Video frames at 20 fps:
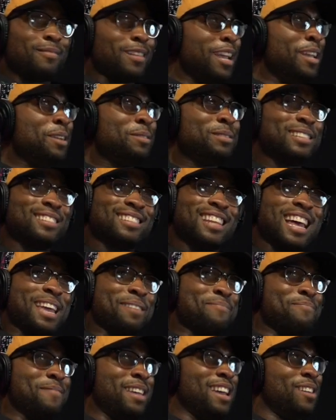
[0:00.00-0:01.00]
he was
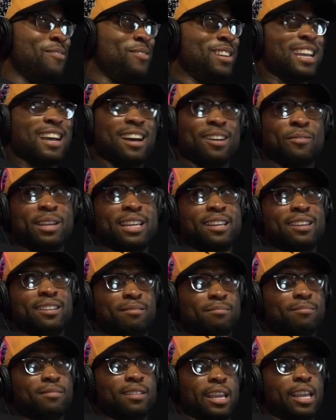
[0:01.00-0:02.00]
like, man, we got we
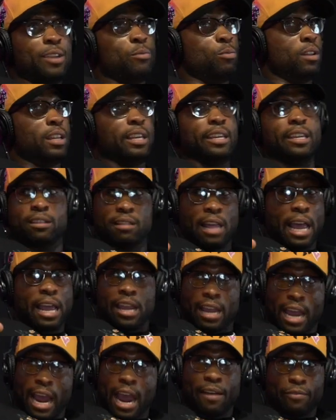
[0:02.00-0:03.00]
he really
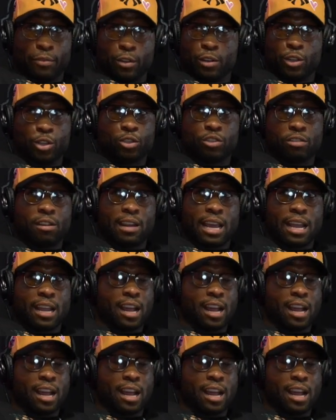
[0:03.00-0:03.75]
like after you saw that